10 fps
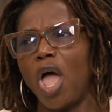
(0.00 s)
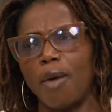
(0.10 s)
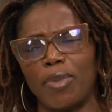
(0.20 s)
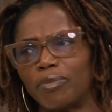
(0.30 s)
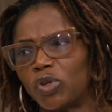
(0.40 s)

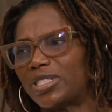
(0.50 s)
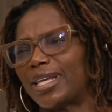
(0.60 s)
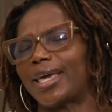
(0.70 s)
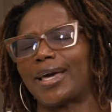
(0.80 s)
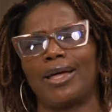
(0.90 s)
But I'm not
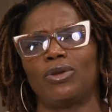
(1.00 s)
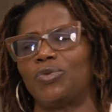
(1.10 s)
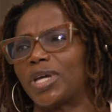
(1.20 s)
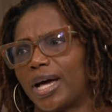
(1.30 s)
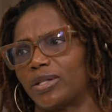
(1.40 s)
a
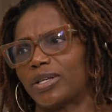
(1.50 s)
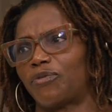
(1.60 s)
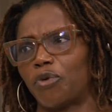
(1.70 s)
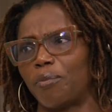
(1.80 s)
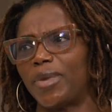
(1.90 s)
calorie counter.
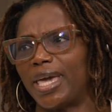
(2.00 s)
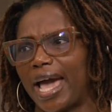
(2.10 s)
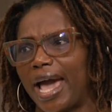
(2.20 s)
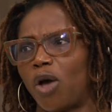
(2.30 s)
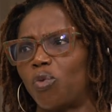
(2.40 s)
For
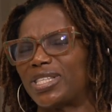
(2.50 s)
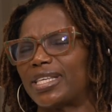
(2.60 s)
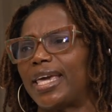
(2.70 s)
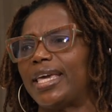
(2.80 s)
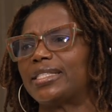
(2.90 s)
me, I always
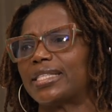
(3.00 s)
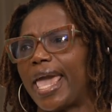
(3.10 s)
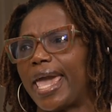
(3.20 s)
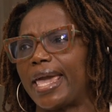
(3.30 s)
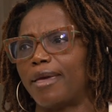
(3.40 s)
say it's
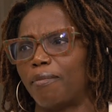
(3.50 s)
a